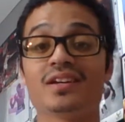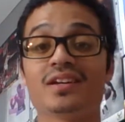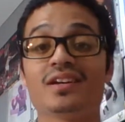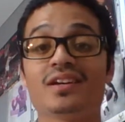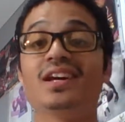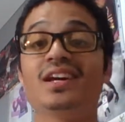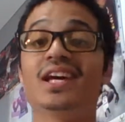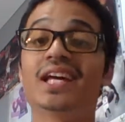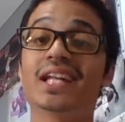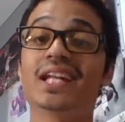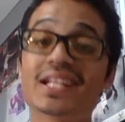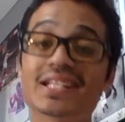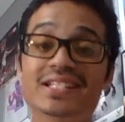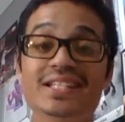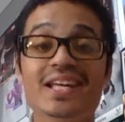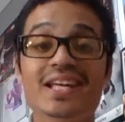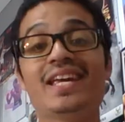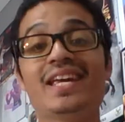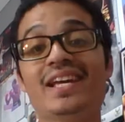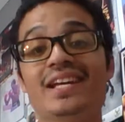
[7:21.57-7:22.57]
And that's
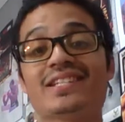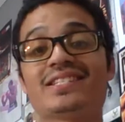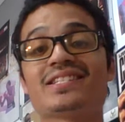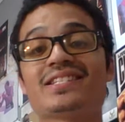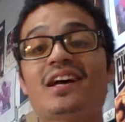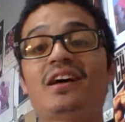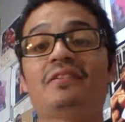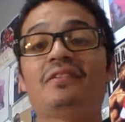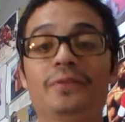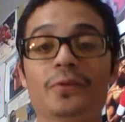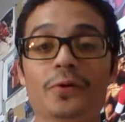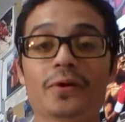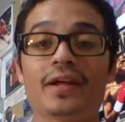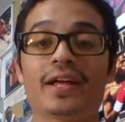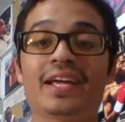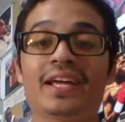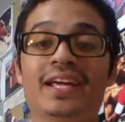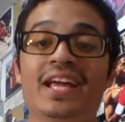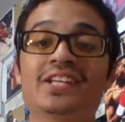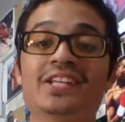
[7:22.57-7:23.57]
Dania in South Florida,
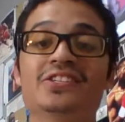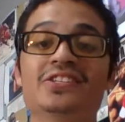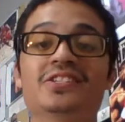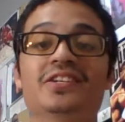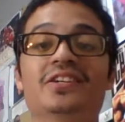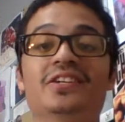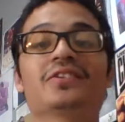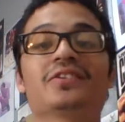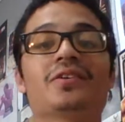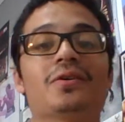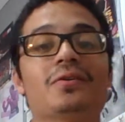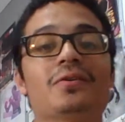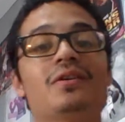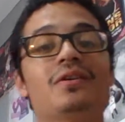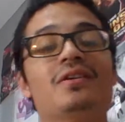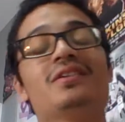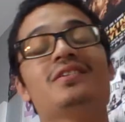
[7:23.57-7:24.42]
in case you didn't know.